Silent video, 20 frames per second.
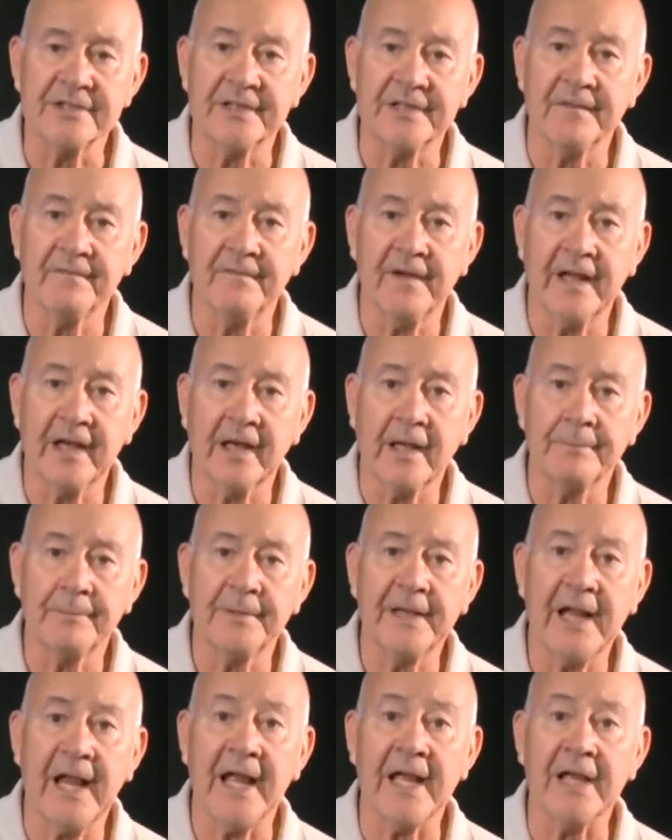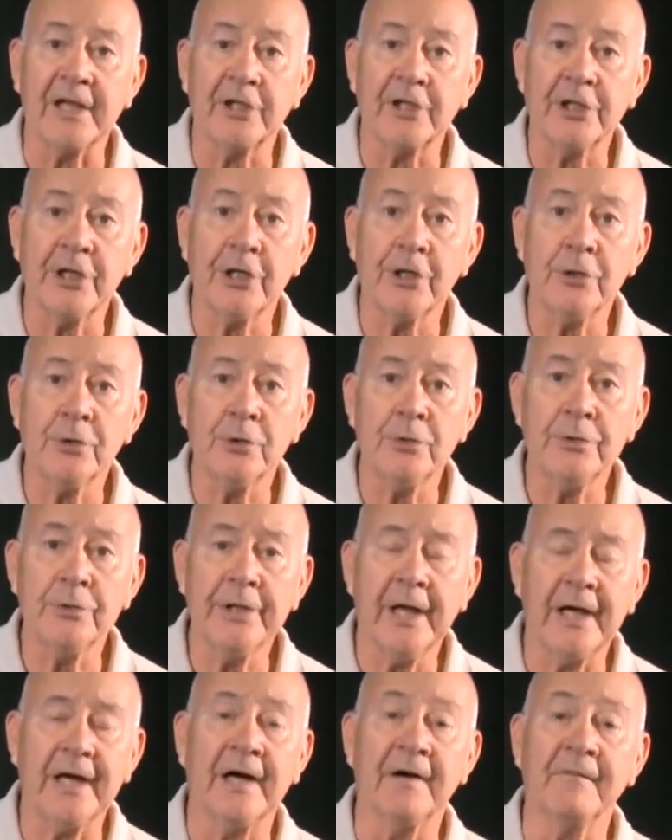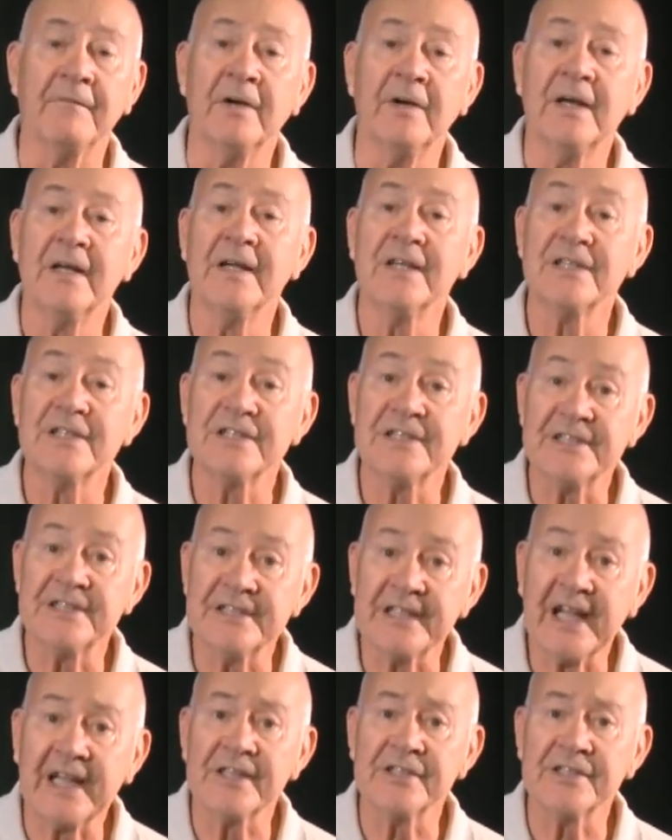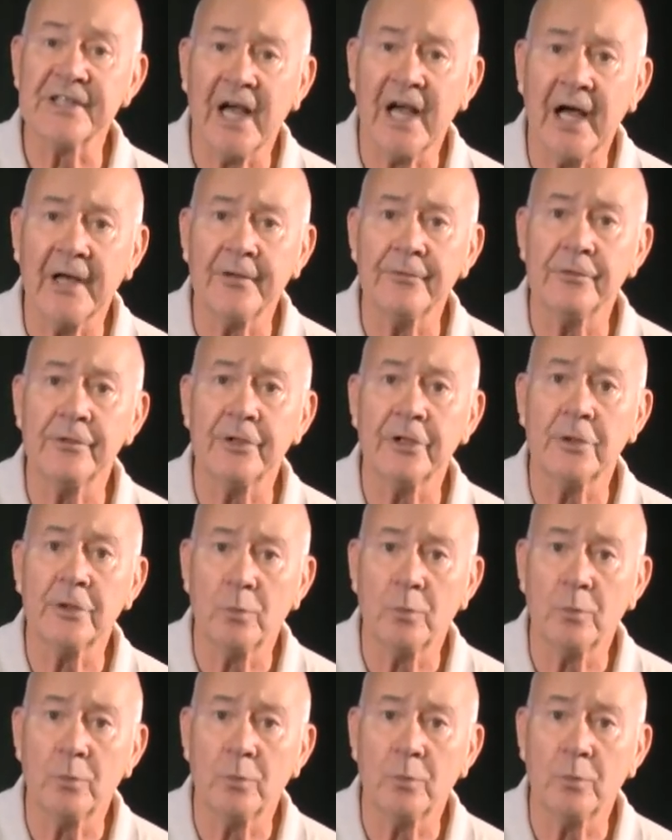developed a code of 600